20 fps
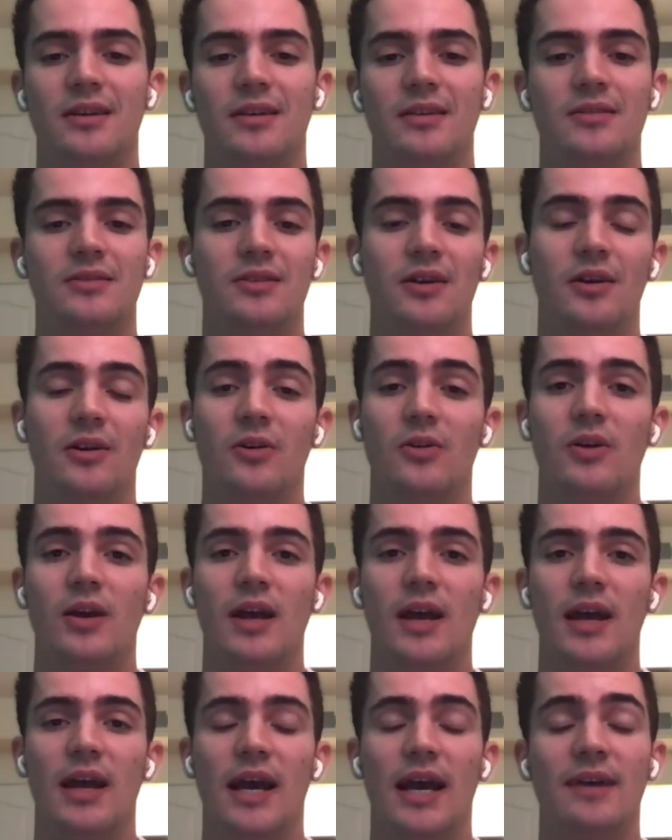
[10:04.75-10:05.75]
So,
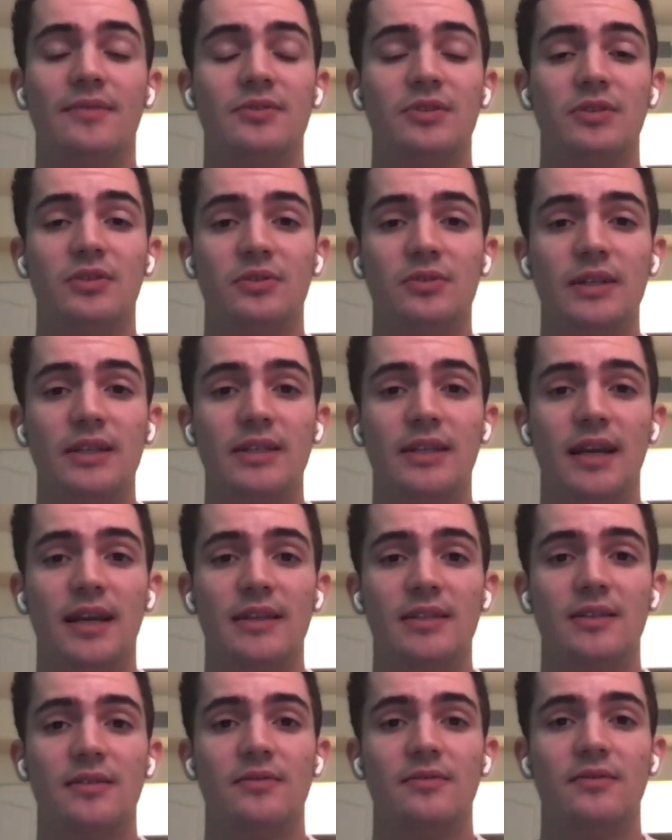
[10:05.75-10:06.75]
after 3
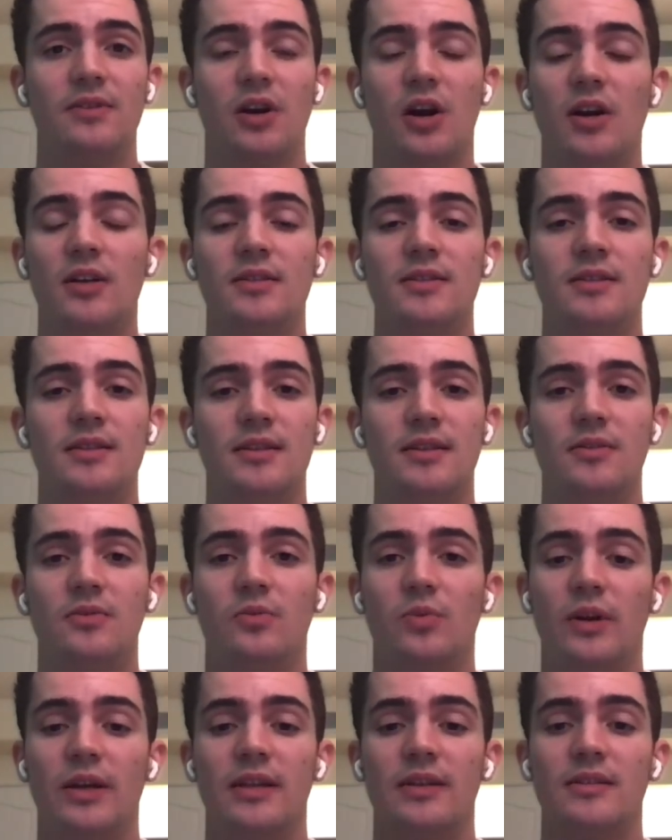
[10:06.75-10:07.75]
days of constant
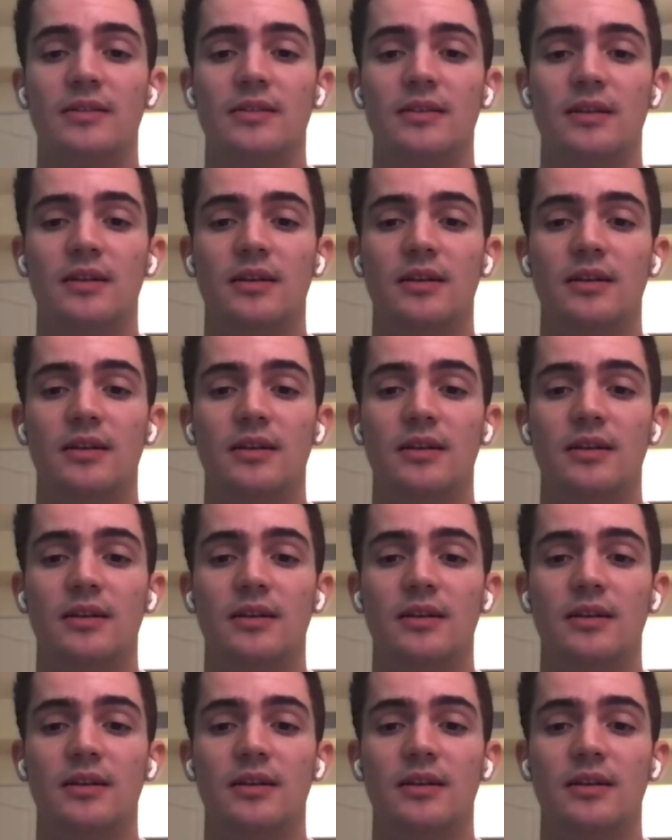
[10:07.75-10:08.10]
wind,